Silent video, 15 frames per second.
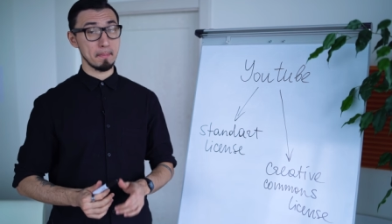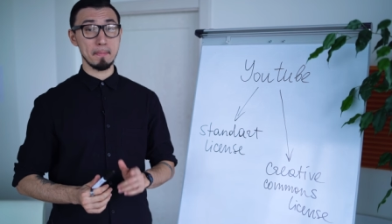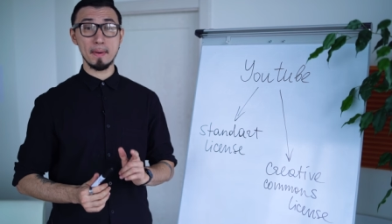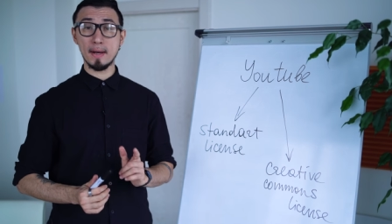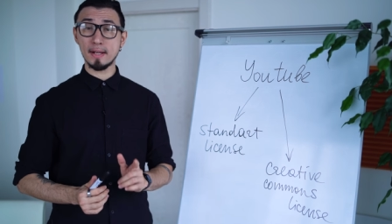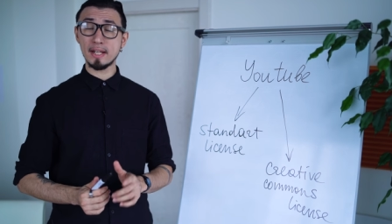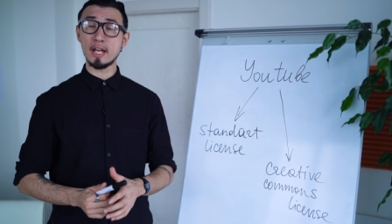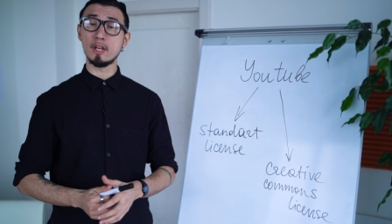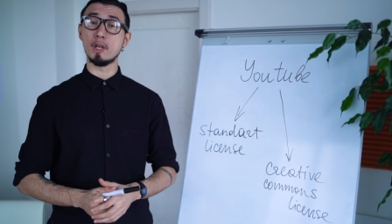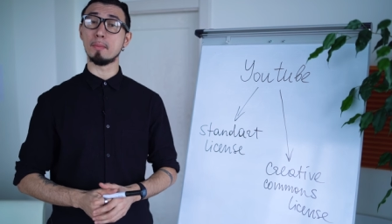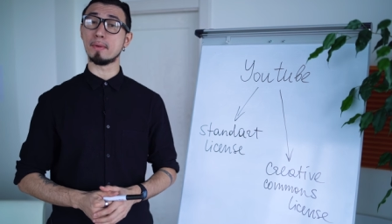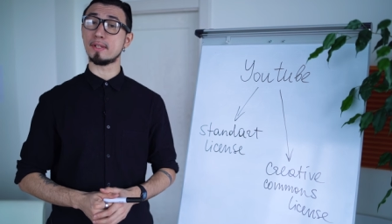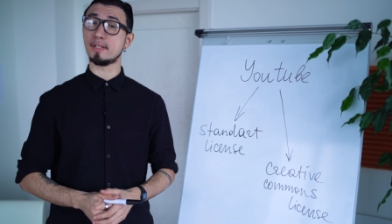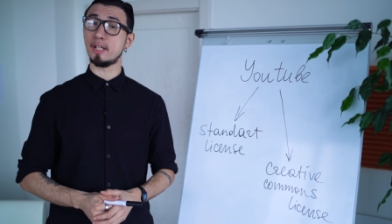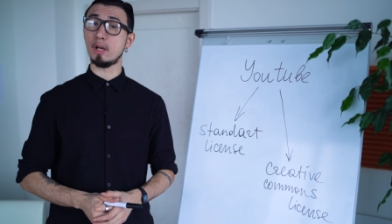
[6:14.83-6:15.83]
but you
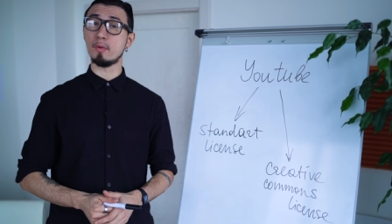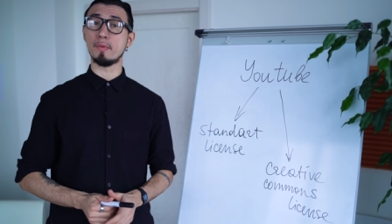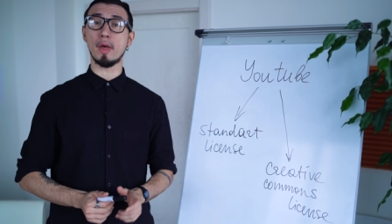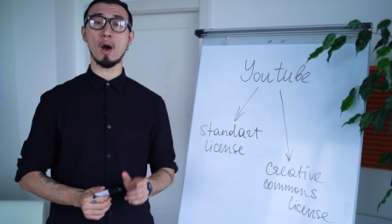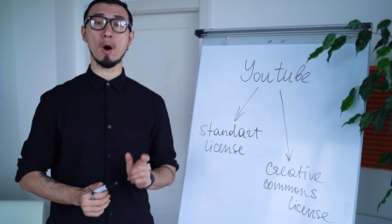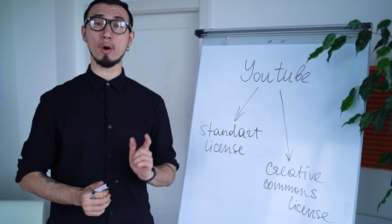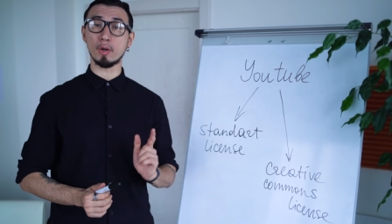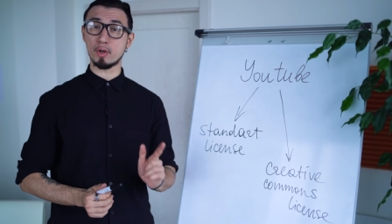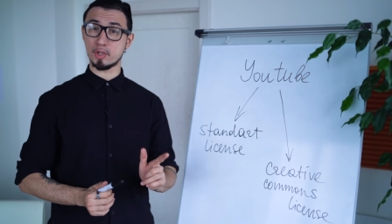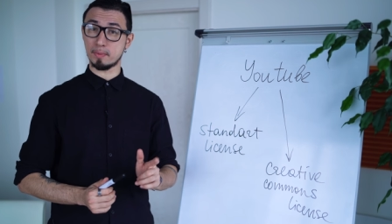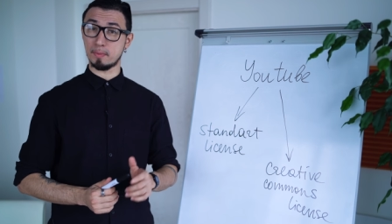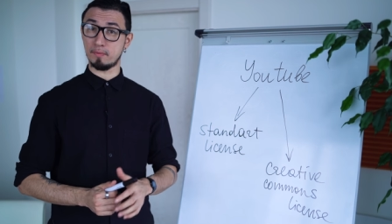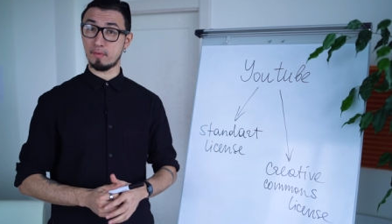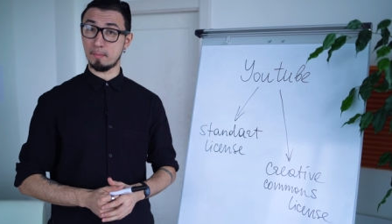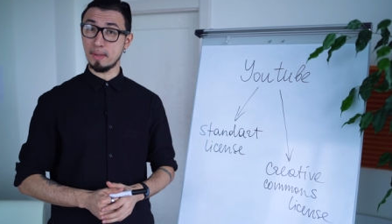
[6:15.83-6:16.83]
must know the
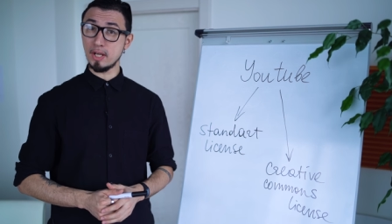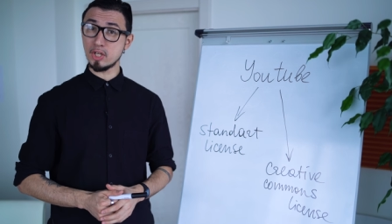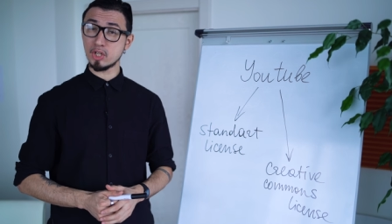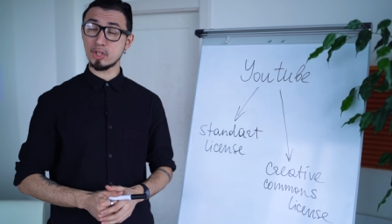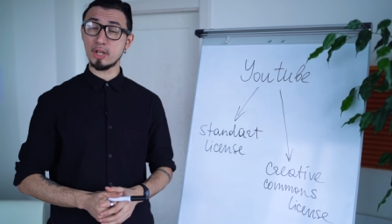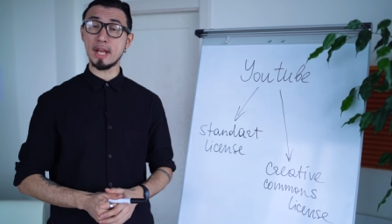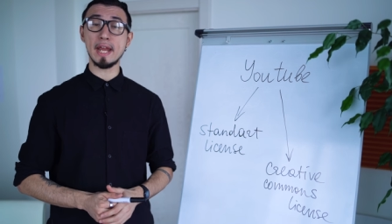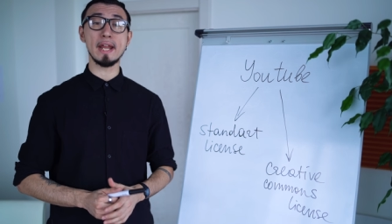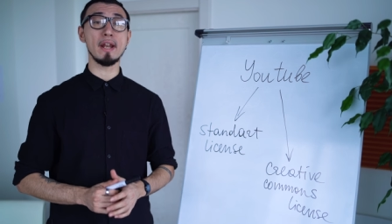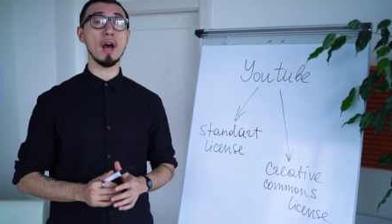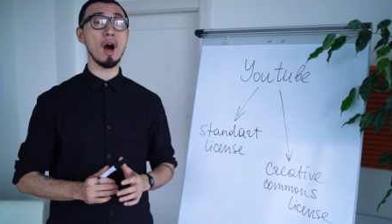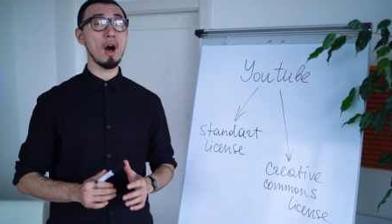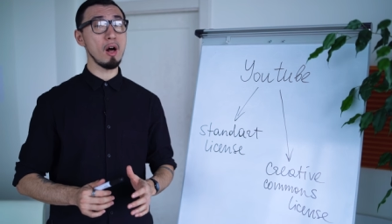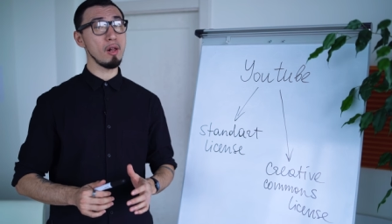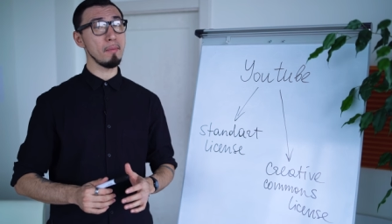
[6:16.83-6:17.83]
ownership information
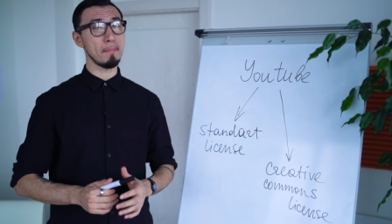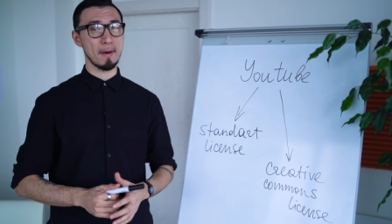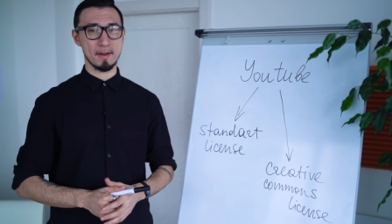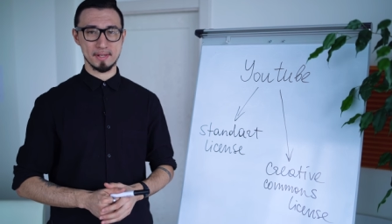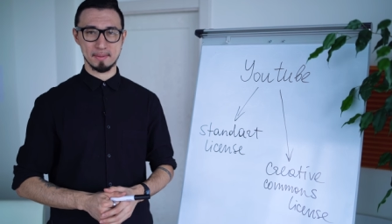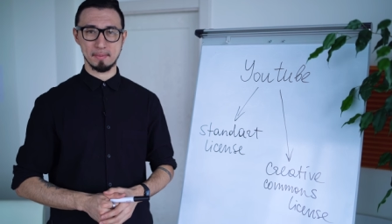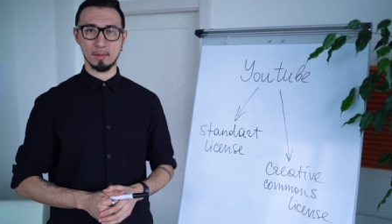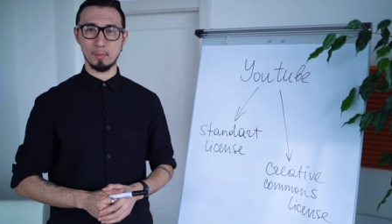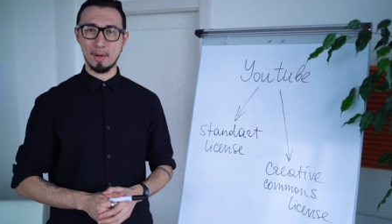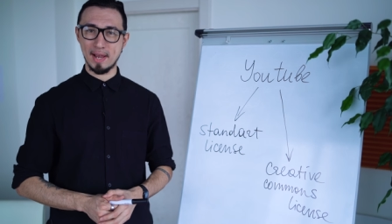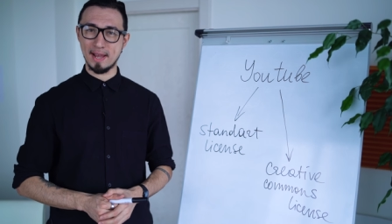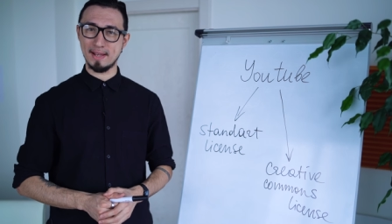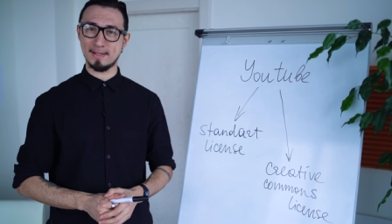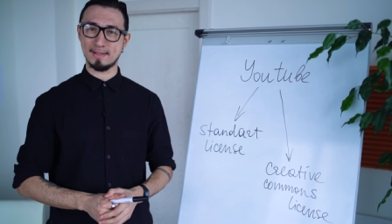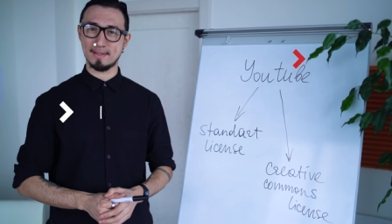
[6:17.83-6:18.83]
in all possible
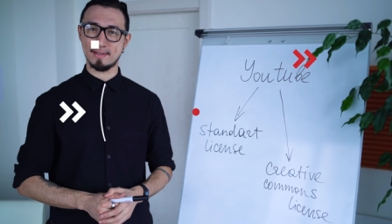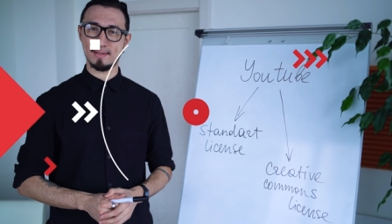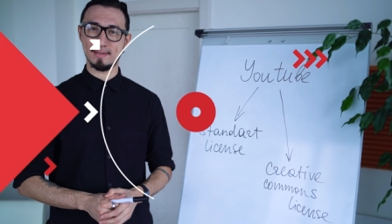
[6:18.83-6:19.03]
ways.